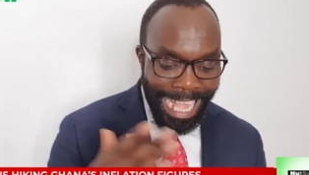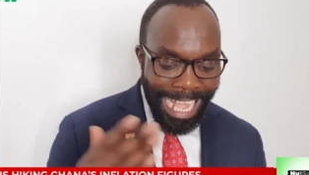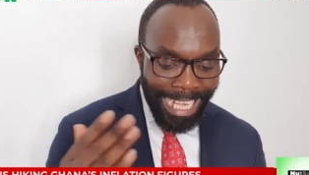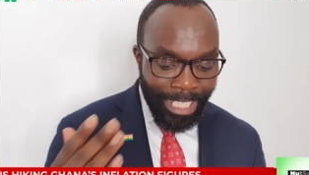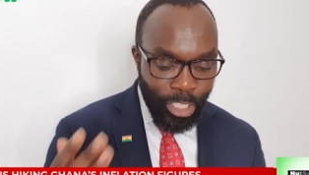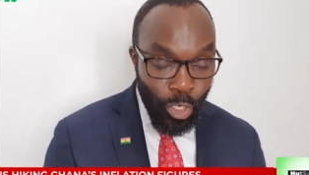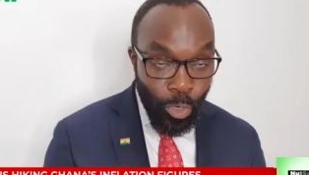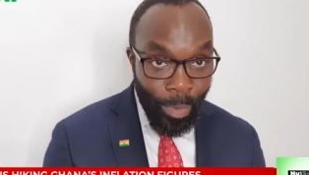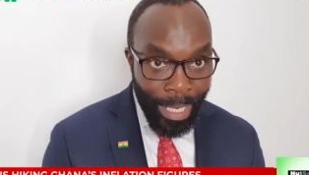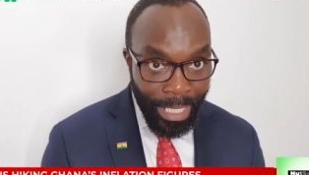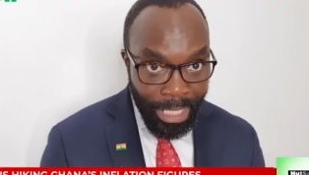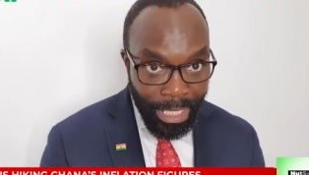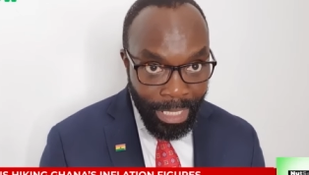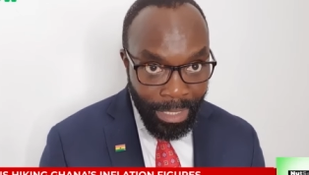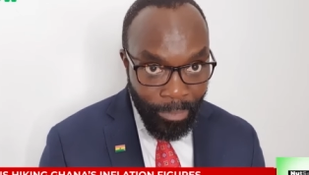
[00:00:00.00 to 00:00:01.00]
and
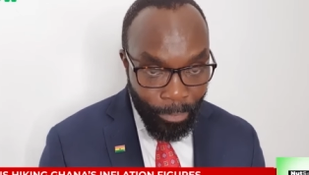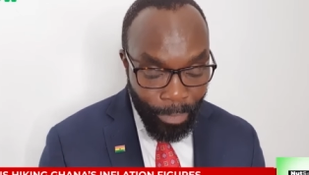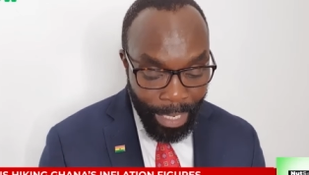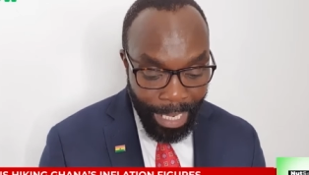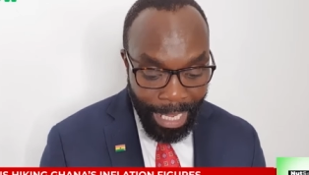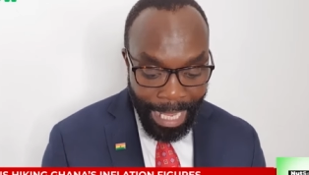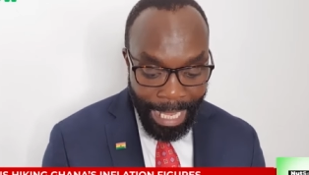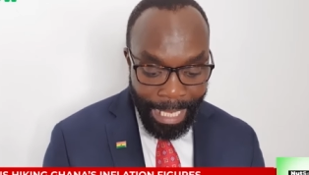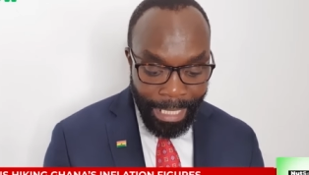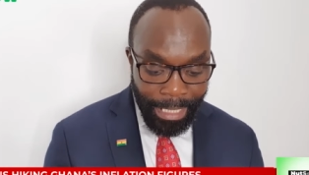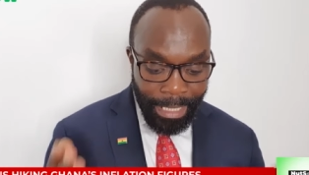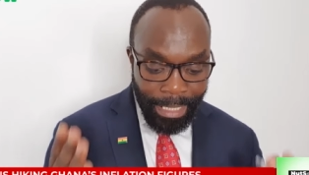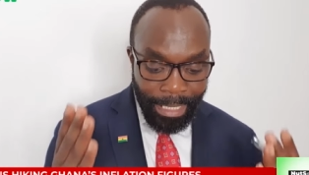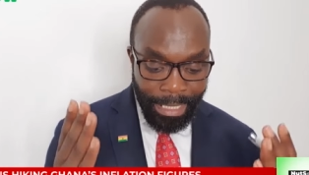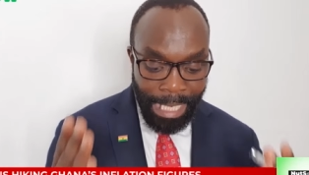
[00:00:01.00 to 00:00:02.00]
US figure
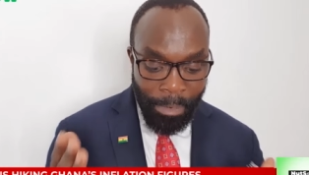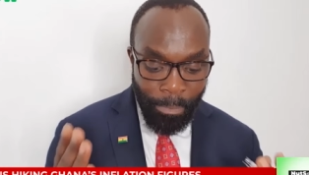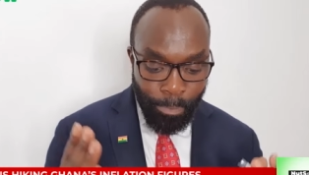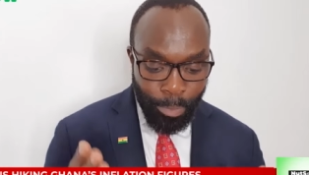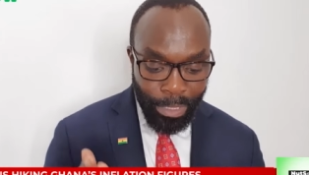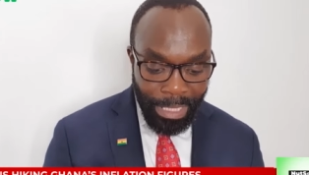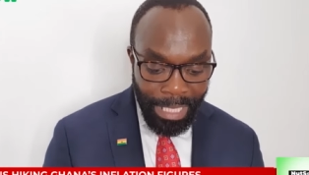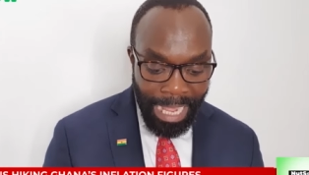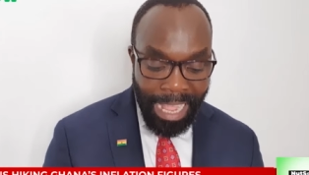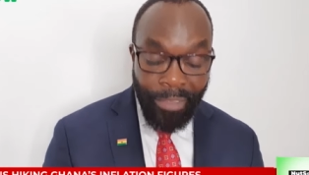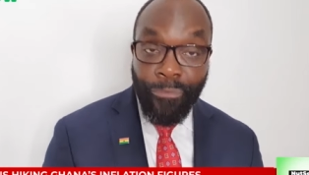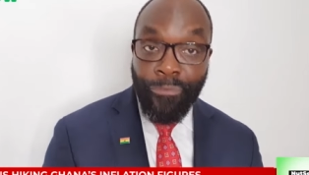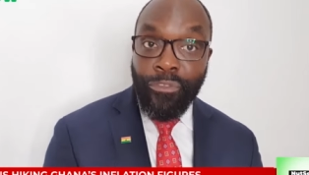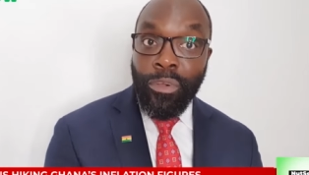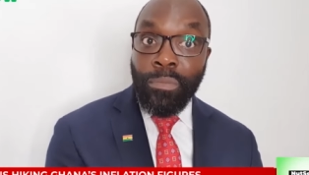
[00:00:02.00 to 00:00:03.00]
is
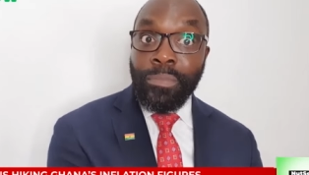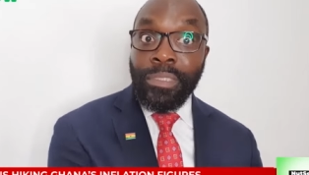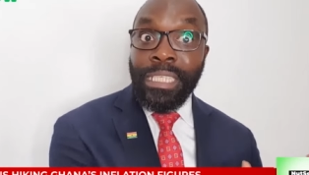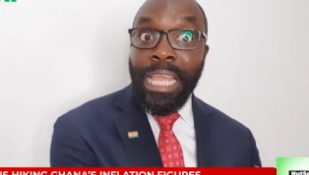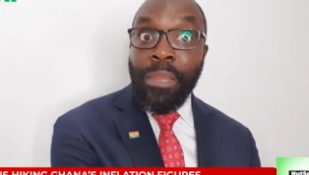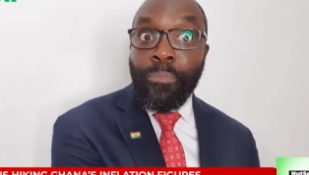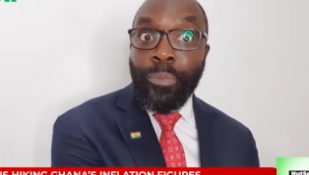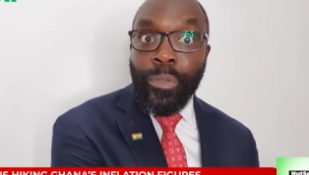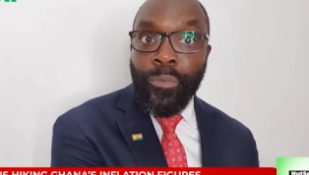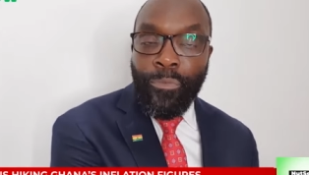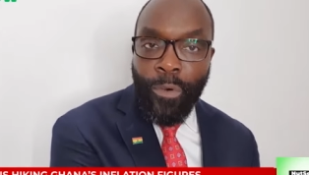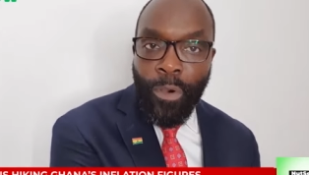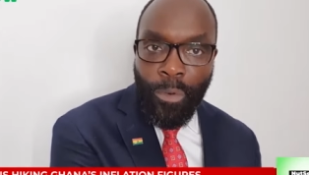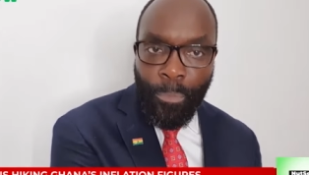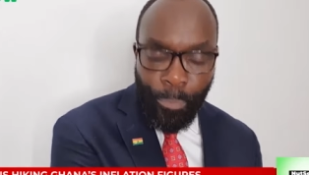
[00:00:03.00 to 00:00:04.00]
10.9 from
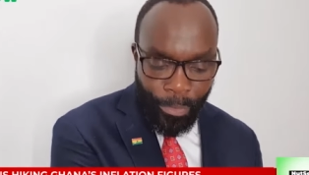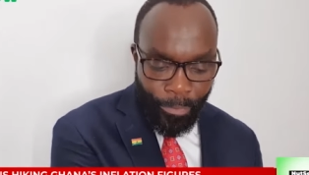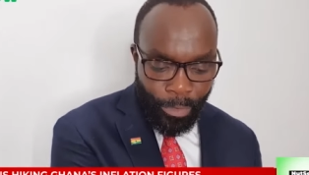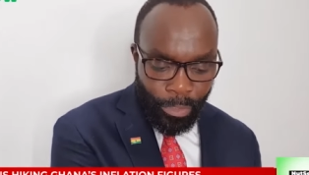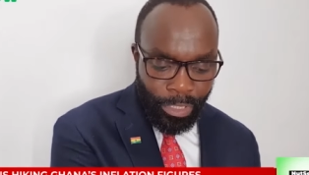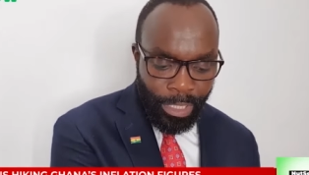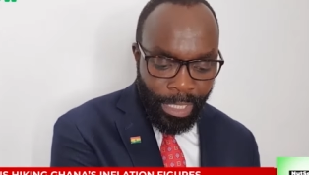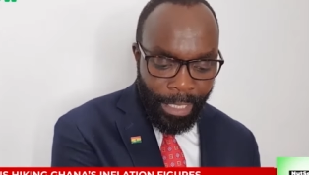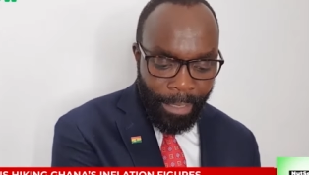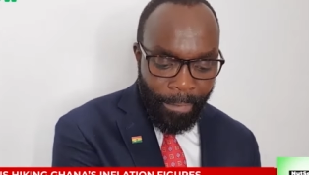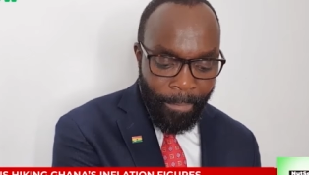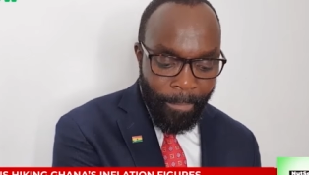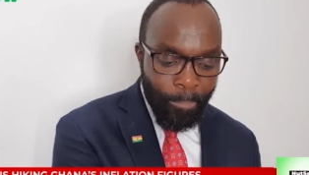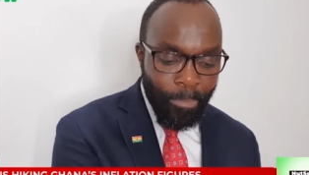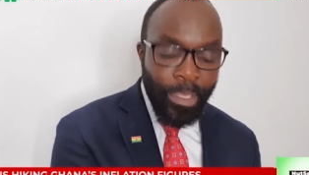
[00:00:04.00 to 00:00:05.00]
10.4 previously.
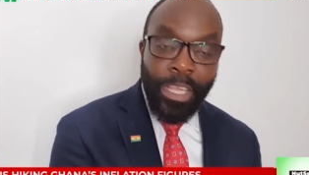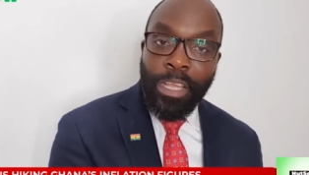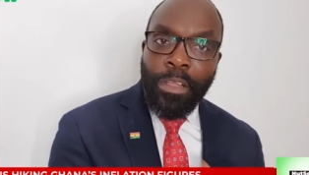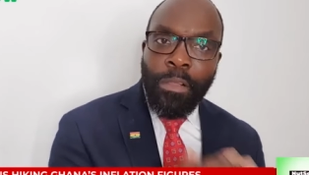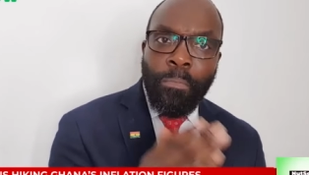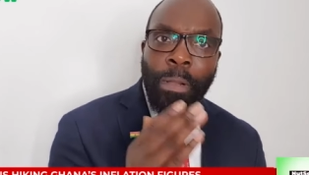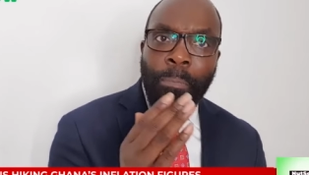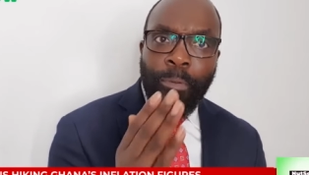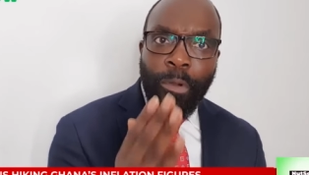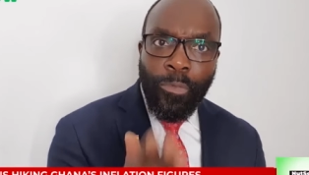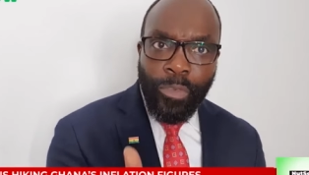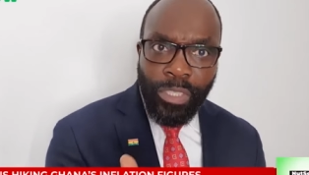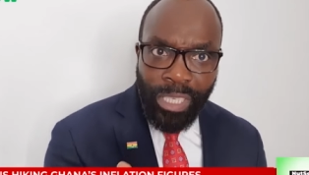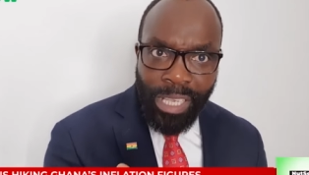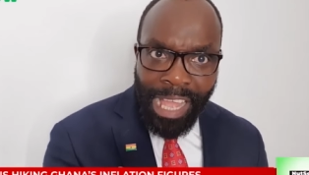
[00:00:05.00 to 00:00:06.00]
But
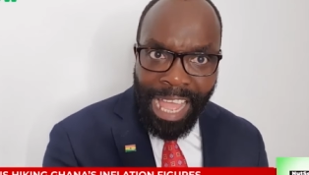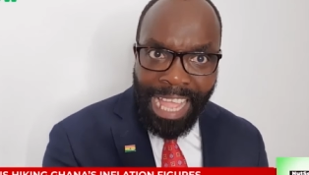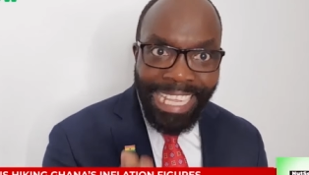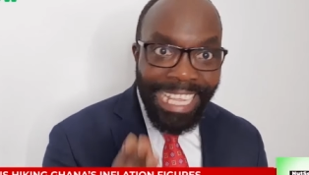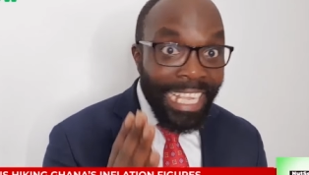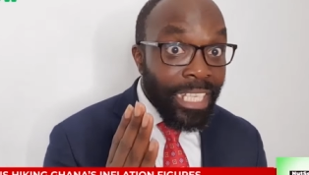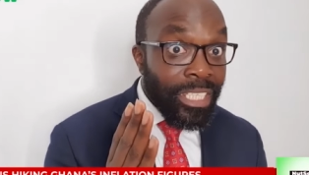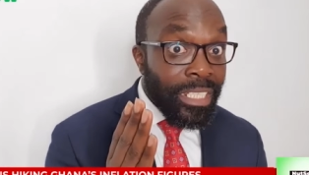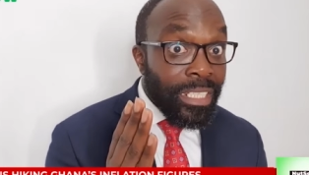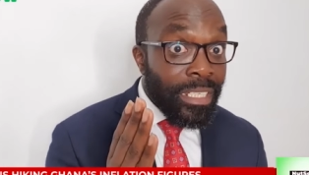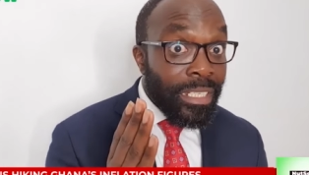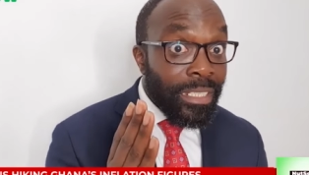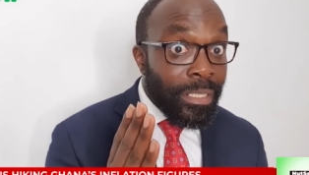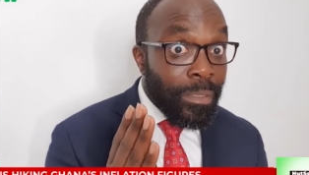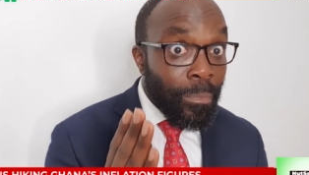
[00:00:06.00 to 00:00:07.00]
Professor Hanke is
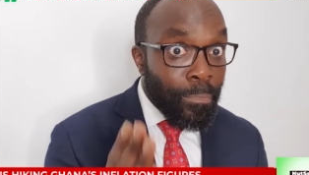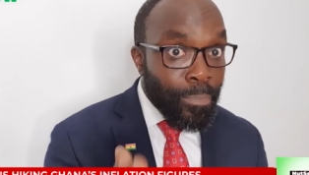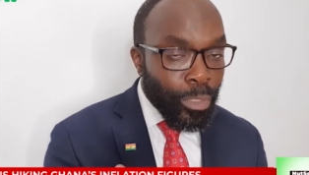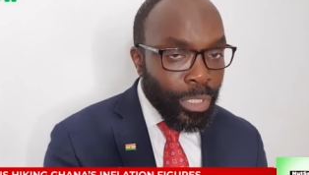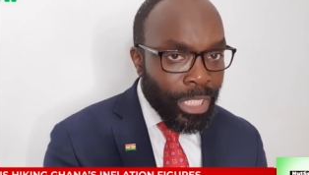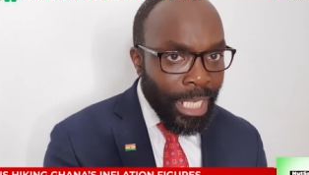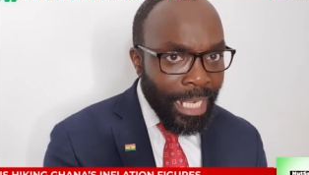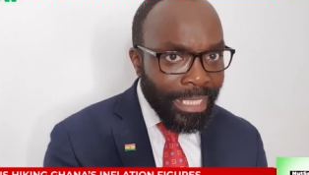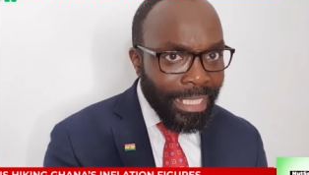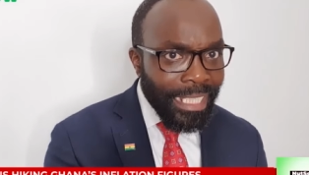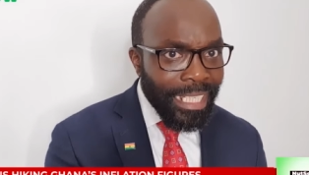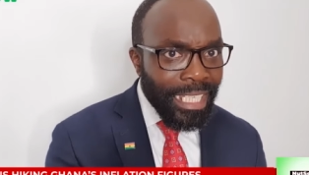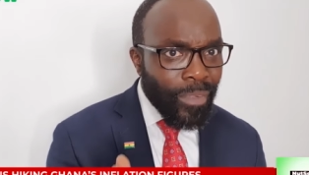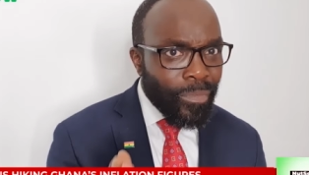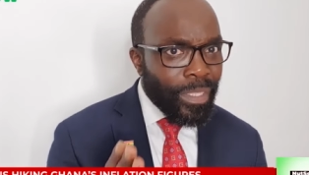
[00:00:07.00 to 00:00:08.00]
projecting
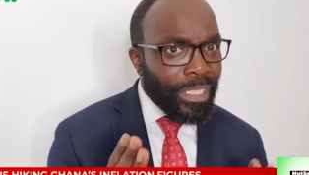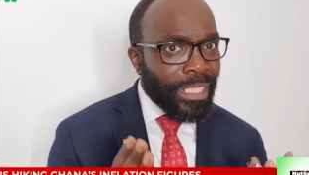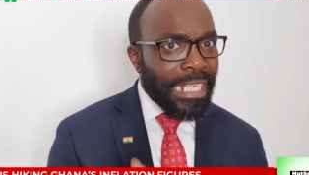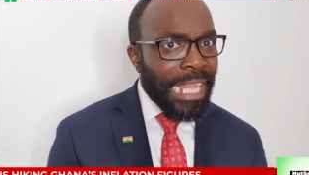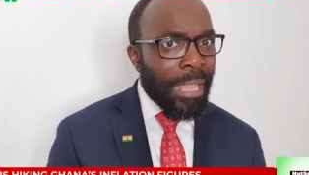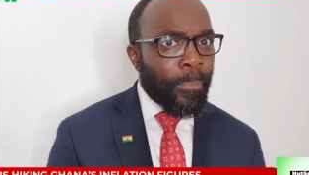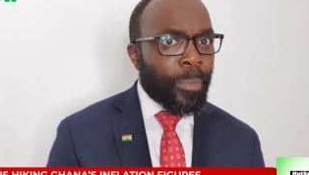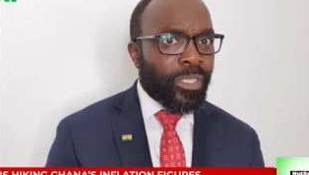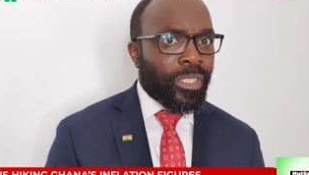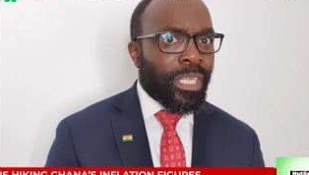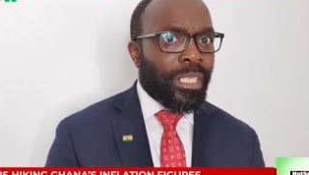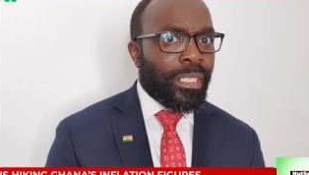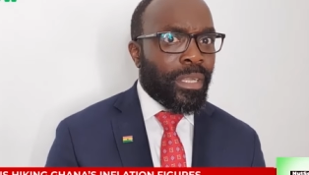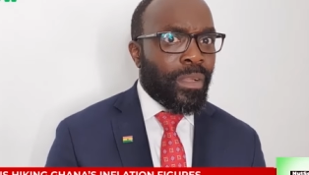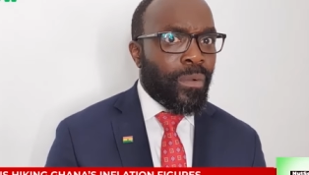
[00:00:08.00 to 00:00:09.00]

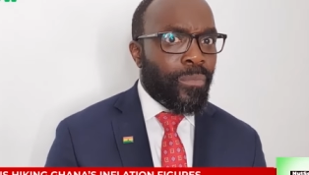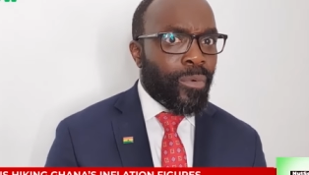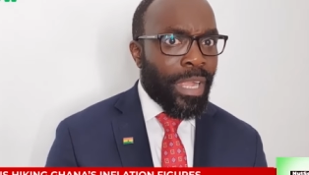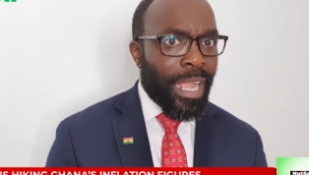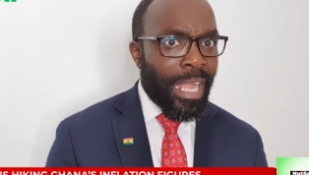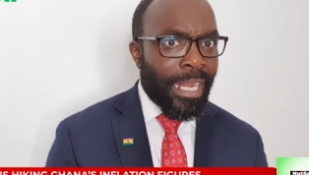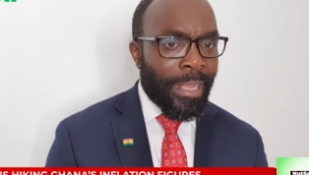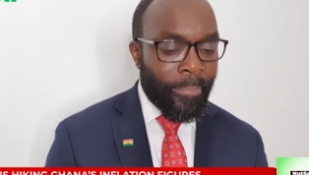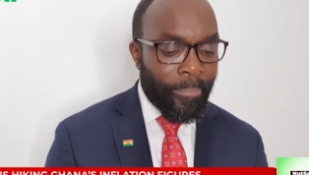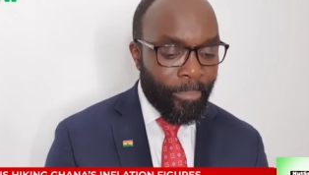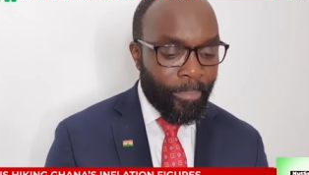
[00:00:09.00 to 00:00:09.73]
79% for Ghana.